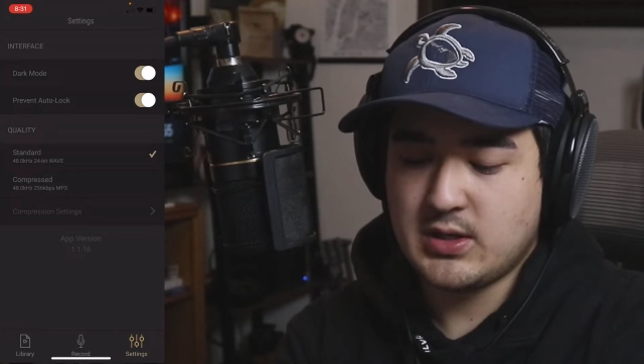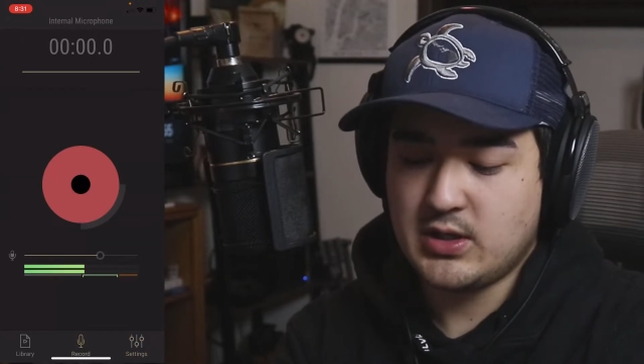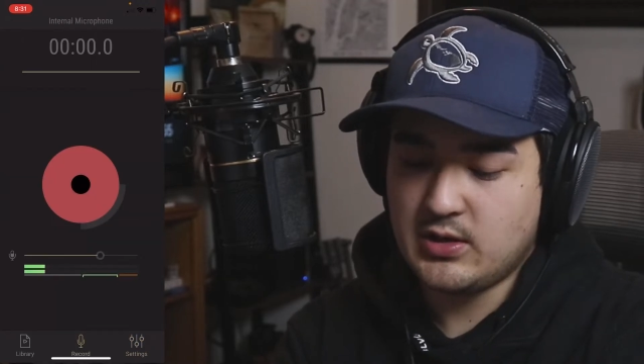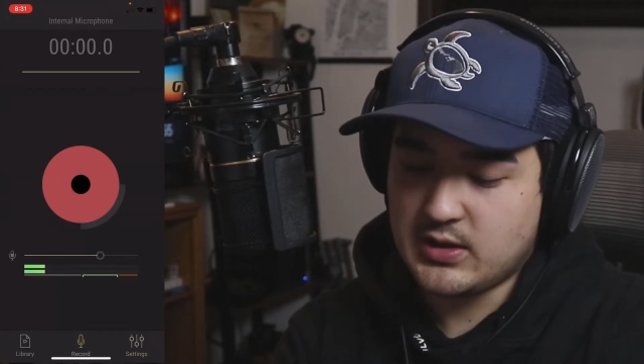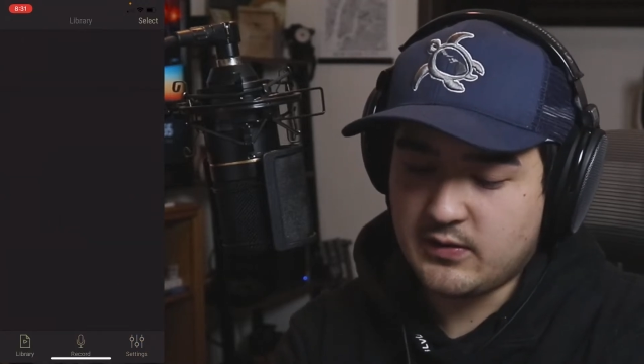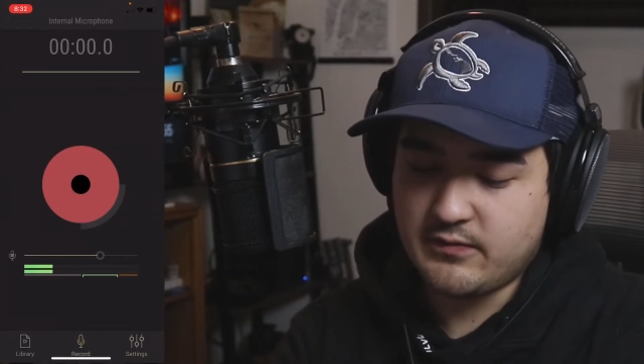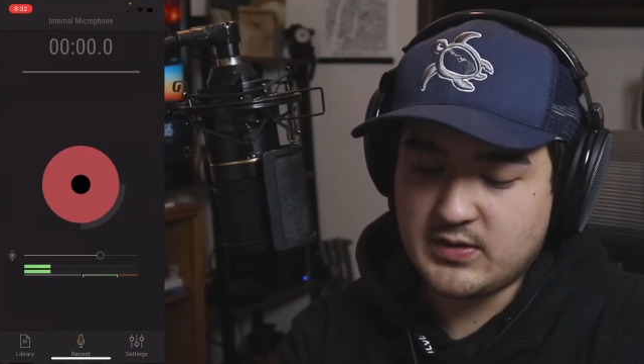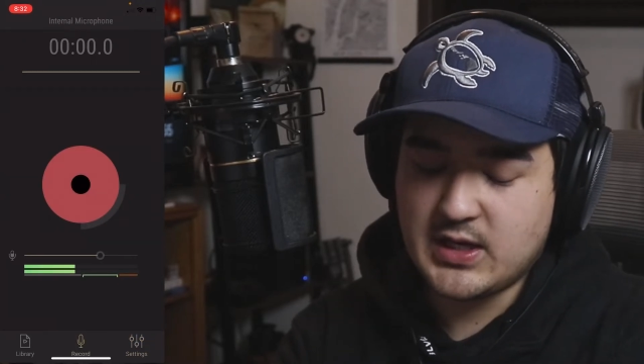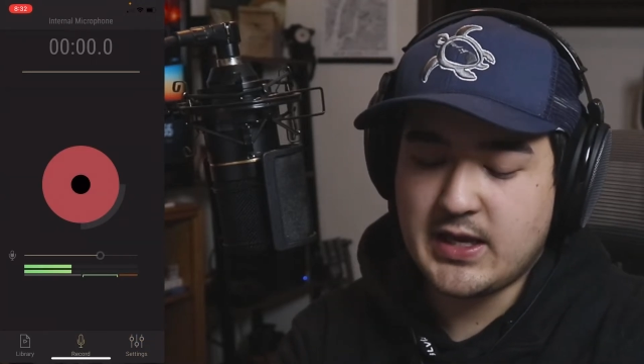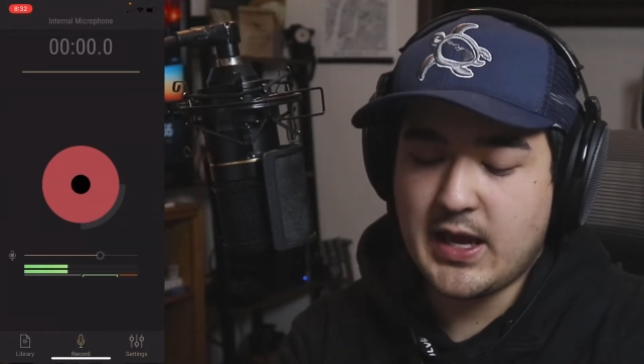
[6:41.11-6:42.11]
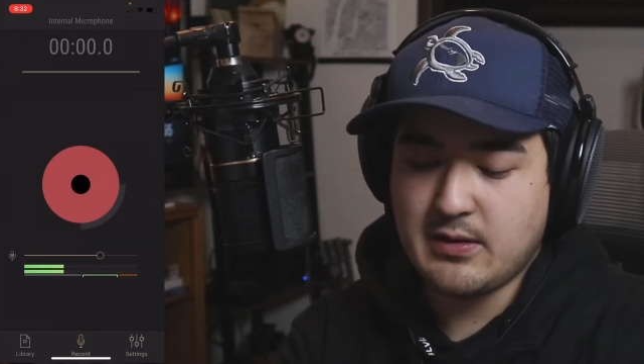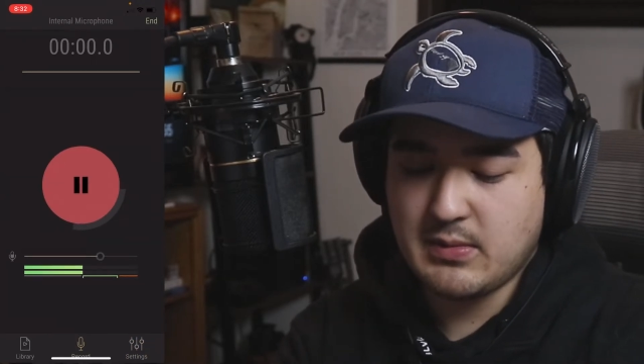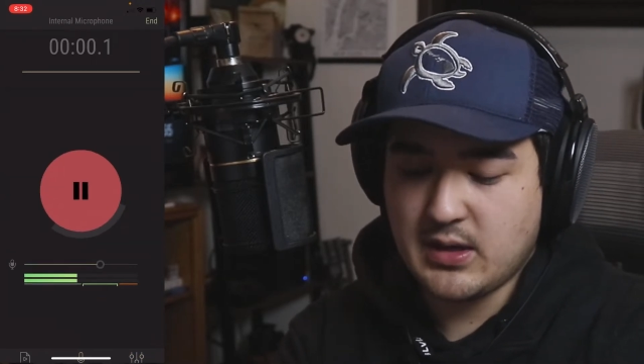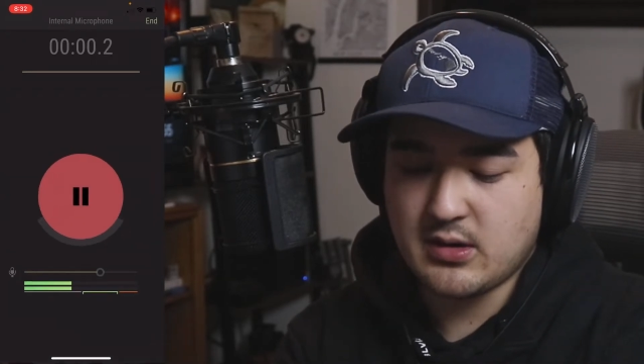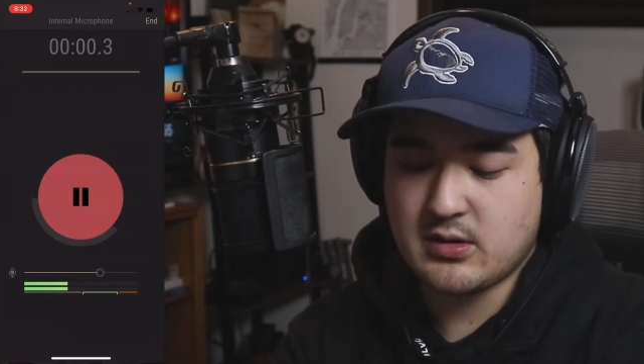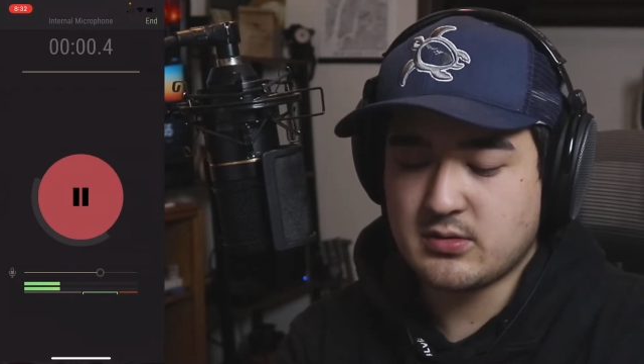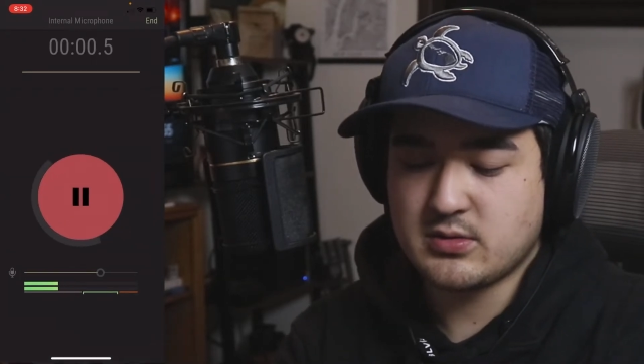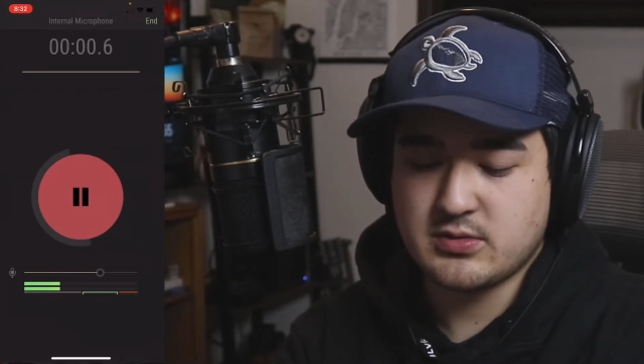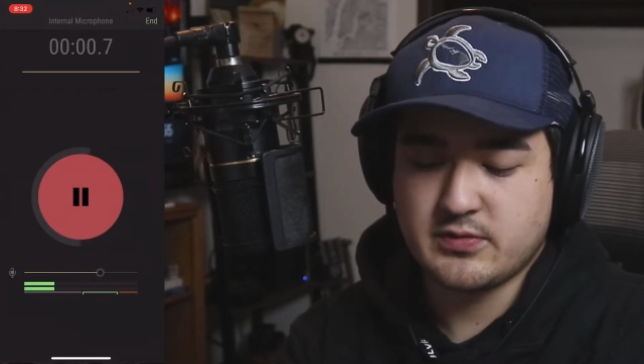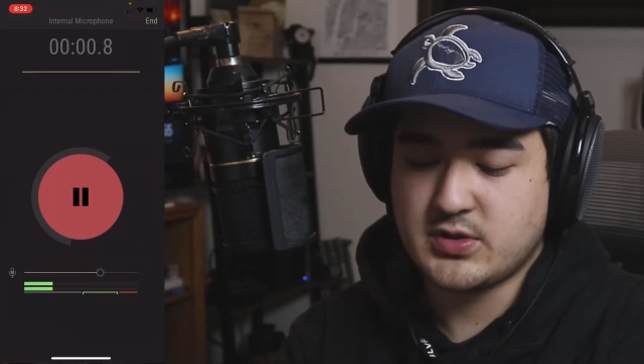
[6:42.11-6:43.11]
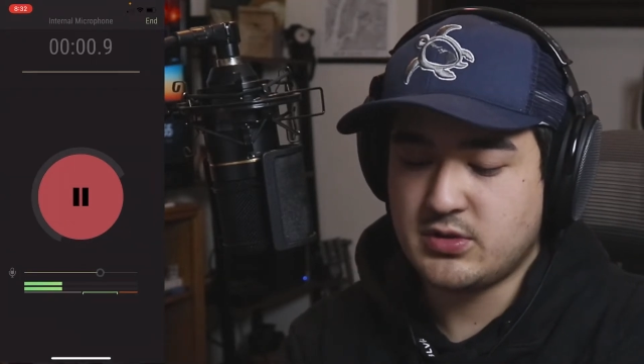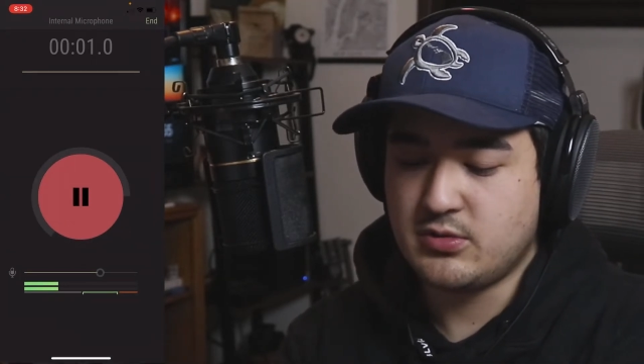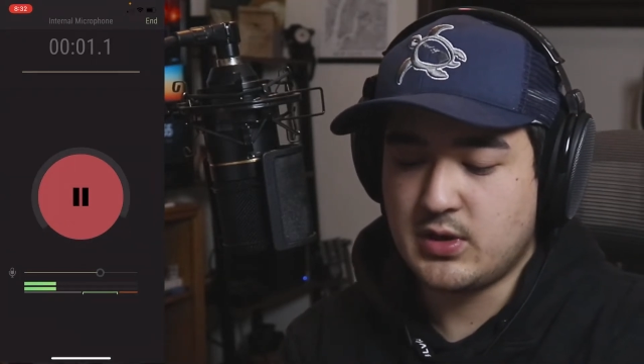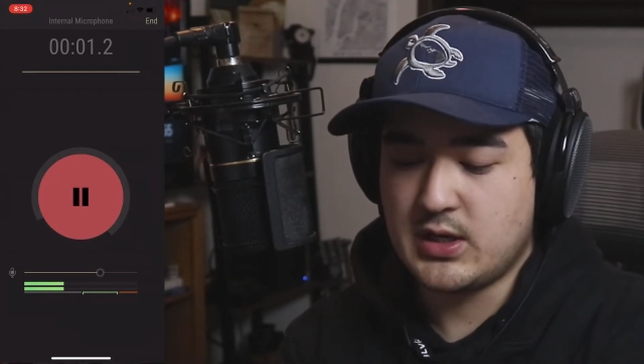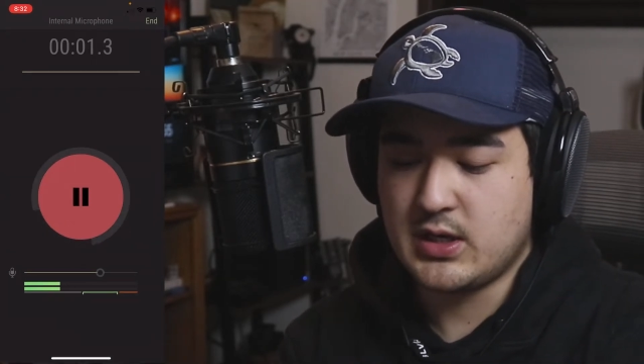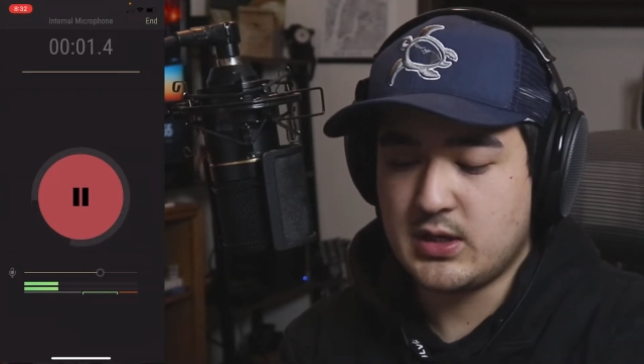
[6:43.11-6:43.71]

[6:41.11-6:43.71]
You got the gain meter to